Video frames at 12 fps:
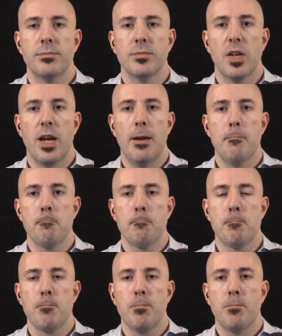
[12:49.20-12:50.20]
Okay?
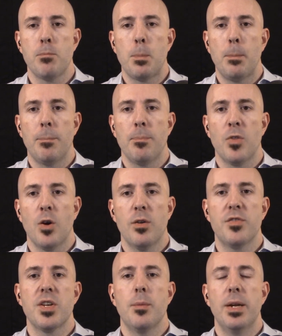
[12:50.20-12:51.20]
What
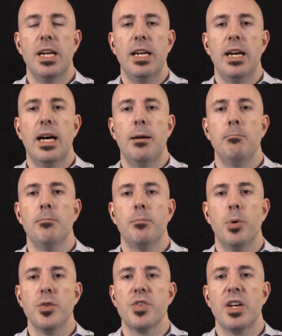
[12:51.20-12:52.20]
if somebody
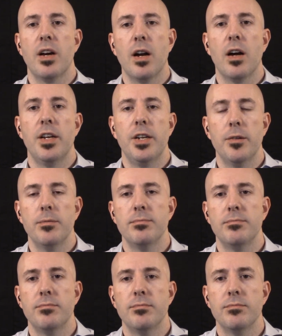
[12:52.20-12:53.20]
pulls a gun on you?
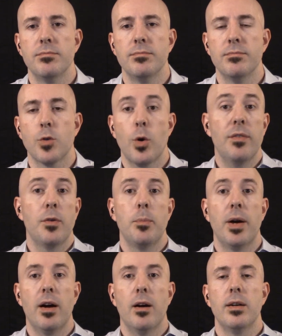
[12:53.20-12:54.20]
Or even
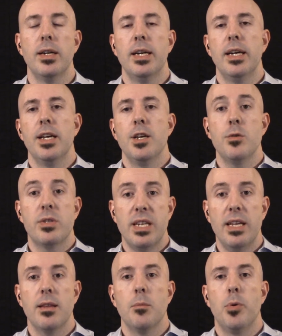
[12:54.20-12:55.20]
better, you
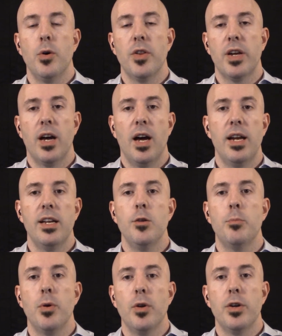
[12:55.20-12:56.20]
see them pull the gun and you
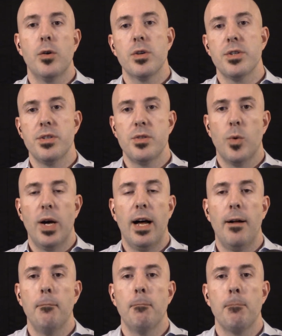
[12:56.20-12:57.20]
pull yours as
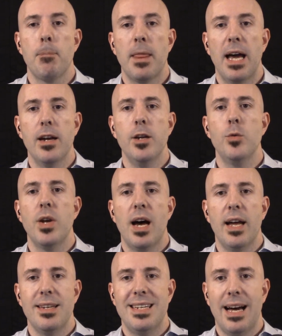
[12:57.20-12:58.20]
well. How do you
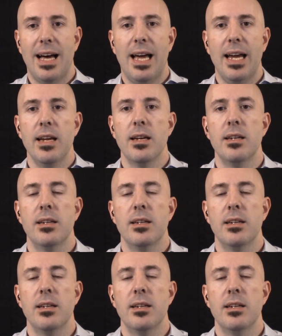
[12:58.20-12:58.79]
not die?